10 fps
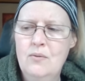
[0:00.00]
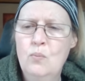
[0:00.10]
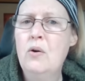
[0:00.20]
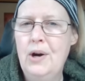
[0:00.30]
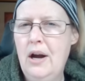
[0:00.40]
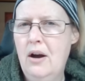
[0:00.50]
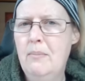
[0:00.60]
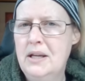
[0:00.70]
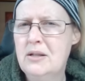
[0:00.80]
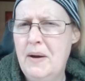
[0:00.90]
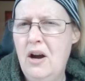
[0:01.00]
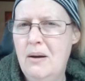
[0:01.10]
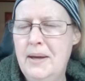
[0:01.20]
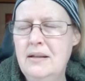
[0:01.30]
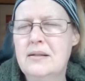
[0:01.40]
Warrior hermits, but
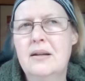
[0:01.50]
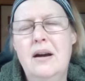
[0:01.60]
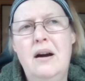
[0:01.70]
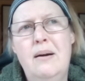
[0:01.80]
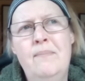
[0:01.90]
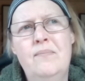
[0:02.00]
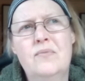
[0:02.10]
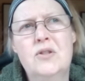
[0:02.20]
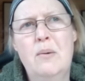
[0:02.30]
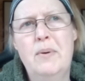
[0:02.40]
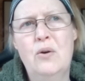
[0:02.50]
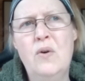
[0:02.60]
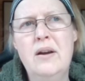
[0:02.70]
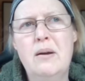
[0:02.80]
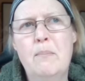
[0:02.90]
hermits. So it'd be all
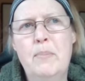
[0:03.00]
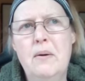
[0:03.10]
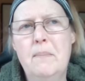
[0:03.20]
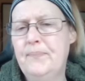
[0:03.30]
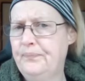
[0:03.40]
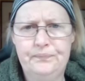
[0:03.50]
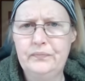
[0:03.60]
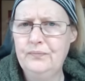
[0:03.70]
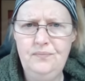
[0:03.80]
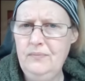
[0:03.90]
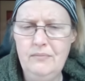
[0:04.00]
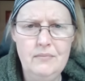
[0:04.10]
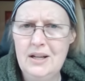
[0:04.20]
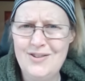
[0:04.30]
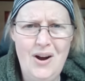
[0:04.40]
right, but
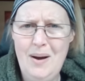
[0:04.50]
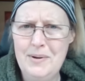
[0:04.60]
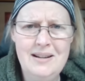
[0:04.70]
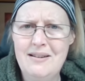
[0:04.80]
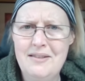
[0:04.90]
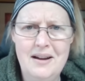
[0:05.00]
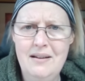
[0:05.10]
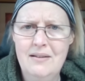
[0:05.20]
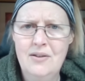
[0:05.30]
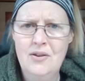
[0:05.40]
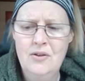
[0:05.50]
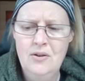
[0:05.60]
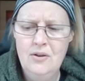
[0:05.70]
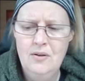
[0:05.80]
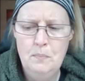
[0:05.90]
it's not happening like that.
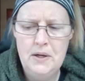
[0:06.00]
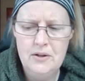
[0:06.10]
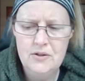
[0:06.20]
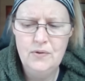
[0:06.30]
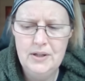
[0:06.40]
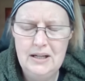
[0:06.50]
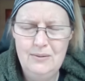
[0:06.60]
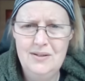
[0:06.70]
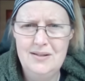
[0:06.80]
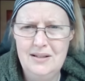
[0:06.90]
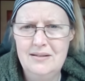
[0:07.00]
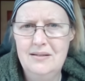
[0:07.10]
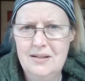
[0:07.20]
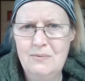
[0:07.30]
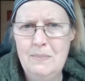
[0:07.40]
Because chronic illness
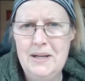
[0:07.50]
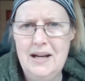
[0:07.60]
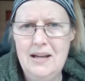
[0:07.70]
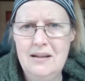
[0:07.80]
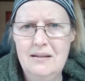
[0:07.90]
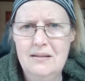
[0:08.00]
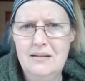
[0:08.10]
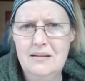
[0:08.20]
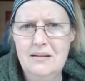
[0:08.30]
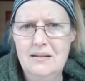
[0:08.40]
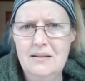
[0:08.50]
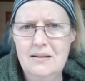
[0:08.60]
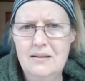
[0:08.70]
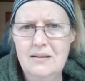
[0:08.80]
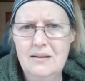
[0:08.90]
doesn't discriminate,
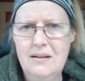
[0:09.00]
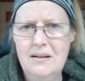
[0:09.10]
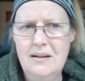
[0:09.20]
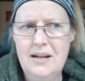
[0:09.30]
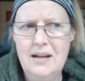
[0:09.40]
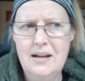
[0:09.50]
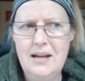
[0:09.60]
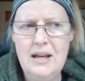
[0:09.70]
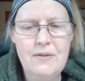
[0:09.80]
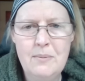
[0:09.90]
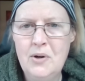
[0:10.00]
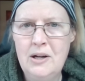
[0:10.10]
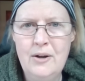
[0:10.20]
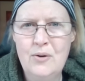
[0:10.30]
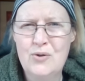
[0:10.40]
like, even at my
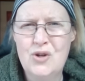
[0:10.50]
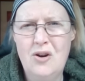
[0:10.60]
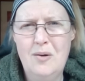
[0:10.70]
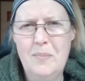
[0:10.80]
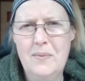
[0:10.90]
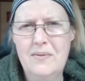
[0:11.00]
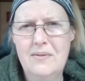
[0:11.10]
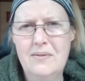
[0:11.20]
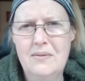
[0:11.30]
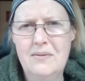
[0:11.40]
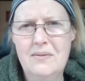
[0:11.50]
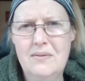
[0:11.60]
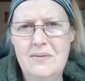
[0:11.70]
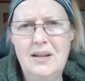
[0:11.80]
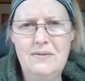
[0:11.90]
local shop,
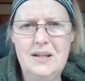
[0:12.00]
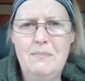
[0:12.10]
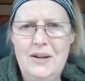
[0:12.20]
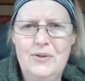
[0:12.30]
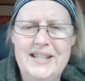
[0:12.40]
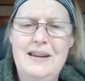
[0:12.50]
they've seen me on